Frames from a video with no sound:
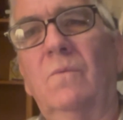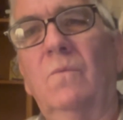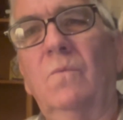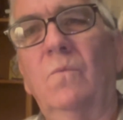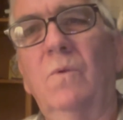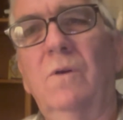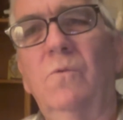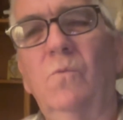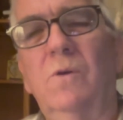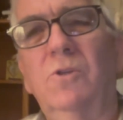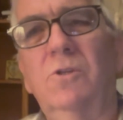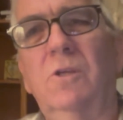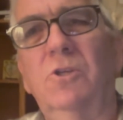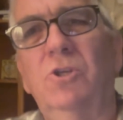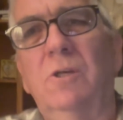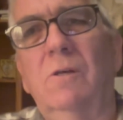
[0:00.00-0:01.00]
where, where's
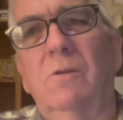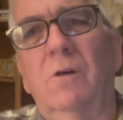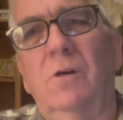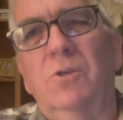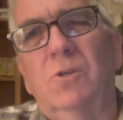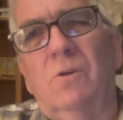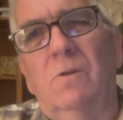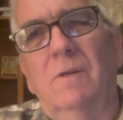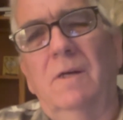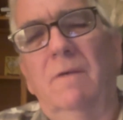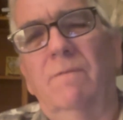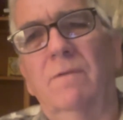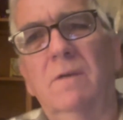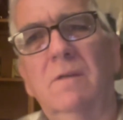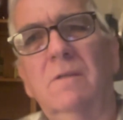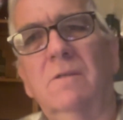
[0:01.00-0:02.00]
the geological
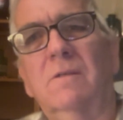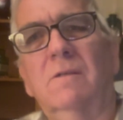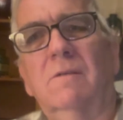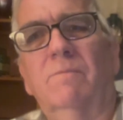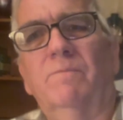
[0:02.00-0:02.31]
evidence?